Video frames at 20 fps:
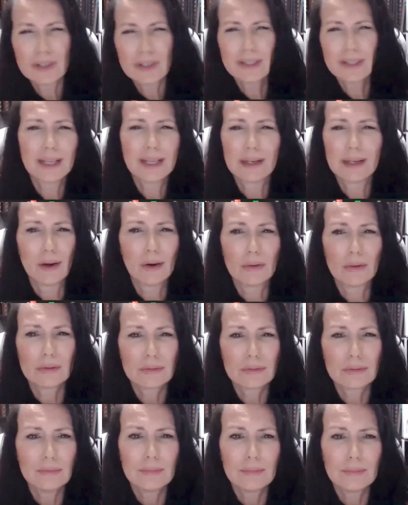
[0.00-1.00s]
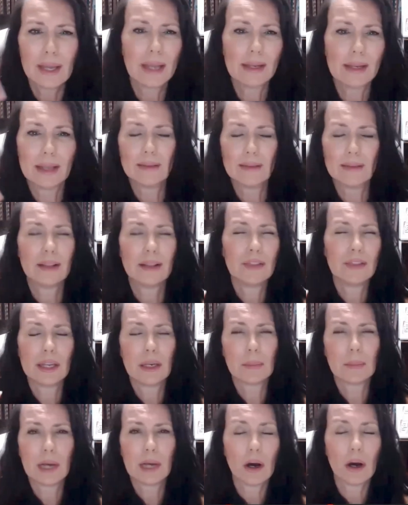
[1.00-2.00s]
good at setting goals and
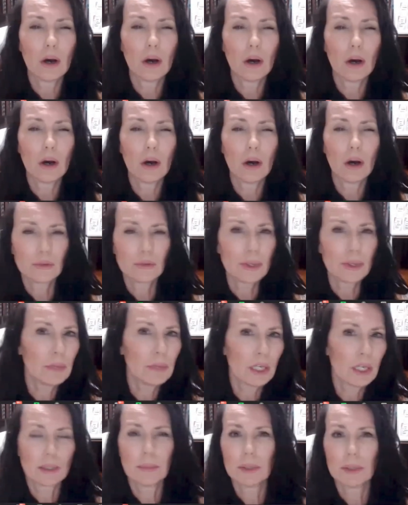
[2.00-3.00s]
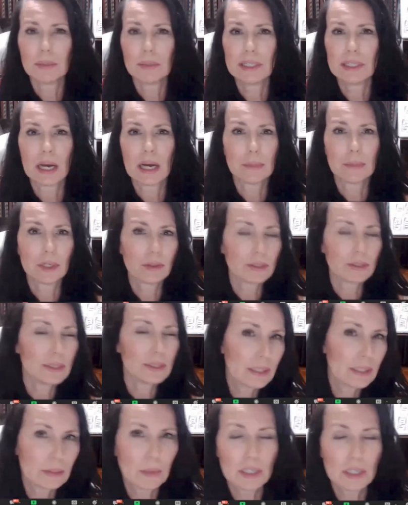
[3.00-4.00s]
thinking about, oh, in 3 months, I'm going to be diamond, or in
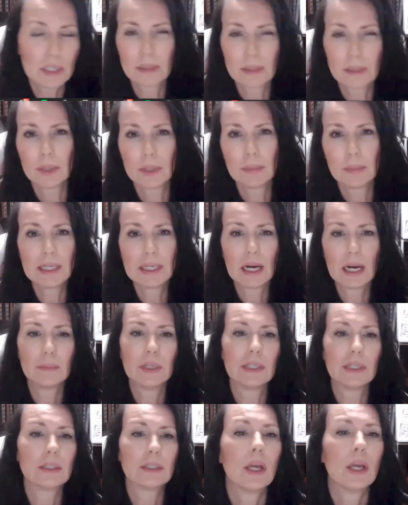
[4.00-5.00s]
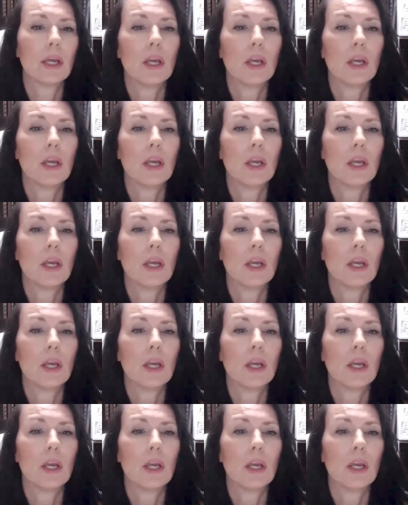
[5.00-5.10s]
6 months, I'm going to be diamond.